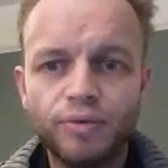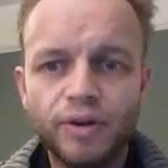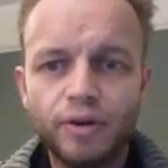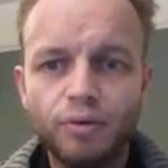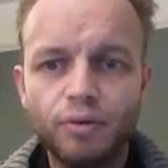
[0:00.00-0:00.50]
your
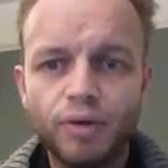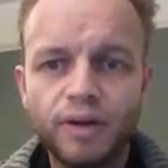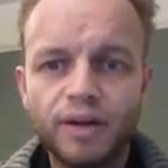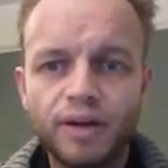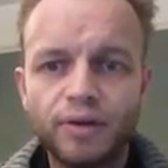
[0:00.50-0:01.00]
video,
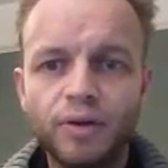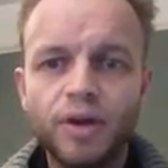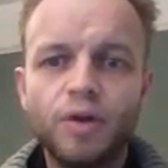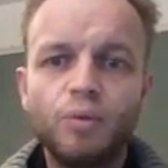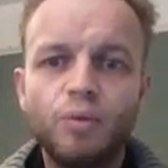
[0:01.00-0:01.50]
write down
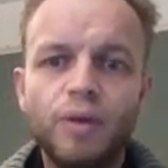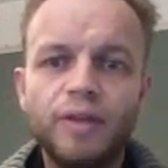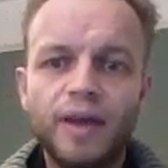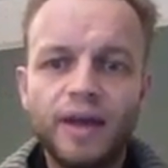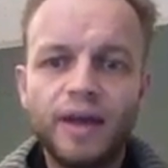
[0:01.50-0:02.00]
when
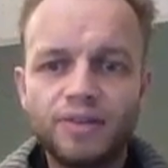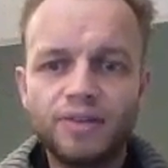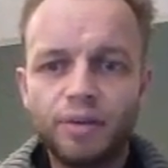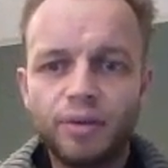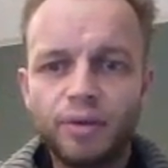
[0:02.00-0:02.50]
the air is
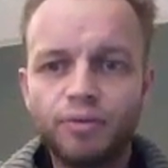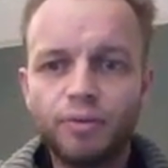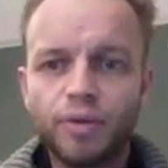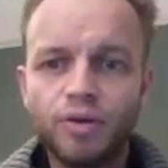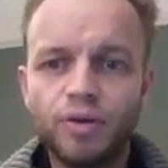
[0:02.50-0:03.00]
coming
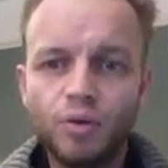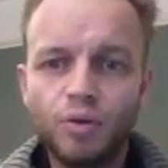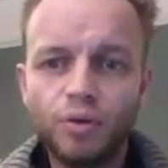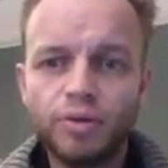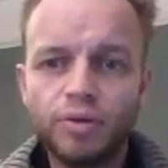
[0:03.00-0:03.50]
from the
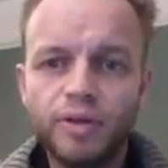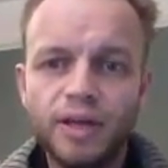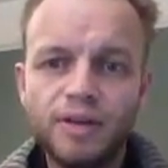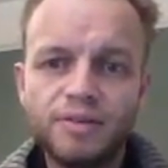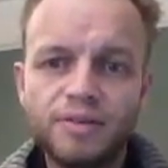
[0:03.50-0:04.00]

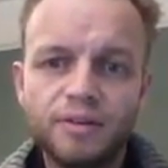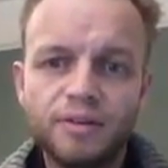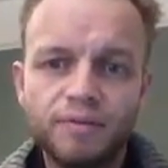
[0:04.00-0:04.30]
northeast,